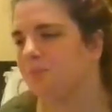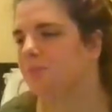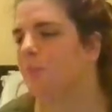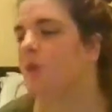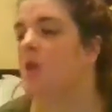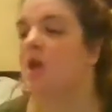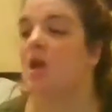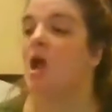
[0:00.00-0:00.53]

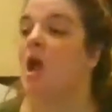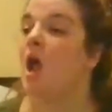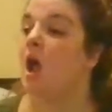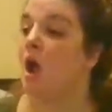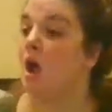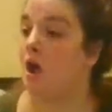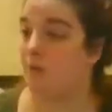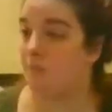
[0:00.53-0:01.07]
None of them are
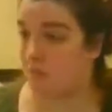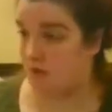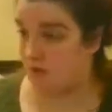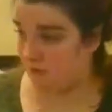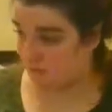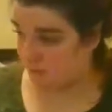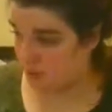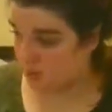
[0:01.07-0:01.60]
close to getting
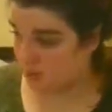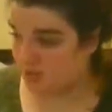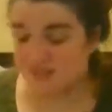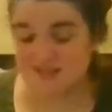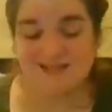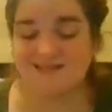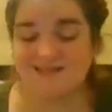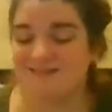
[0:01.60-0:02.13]
married. So I don't
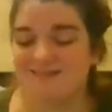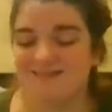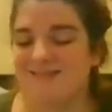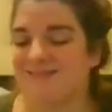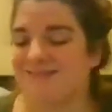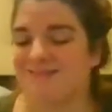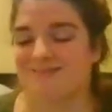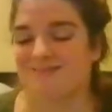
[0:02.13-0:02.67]
have the
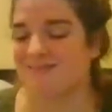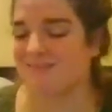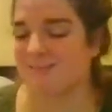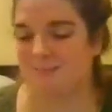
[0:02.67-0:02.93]
friend pressure yet.